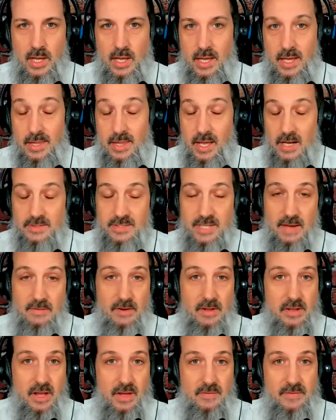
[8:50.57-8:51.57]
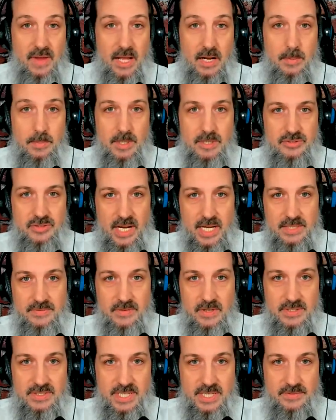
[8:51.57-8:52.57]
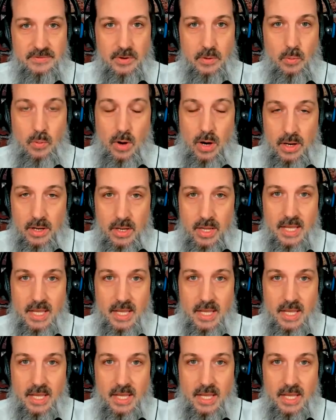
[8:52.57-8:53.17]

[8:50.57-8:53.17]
They also have a, a Vanderbilt transfer, six foot one.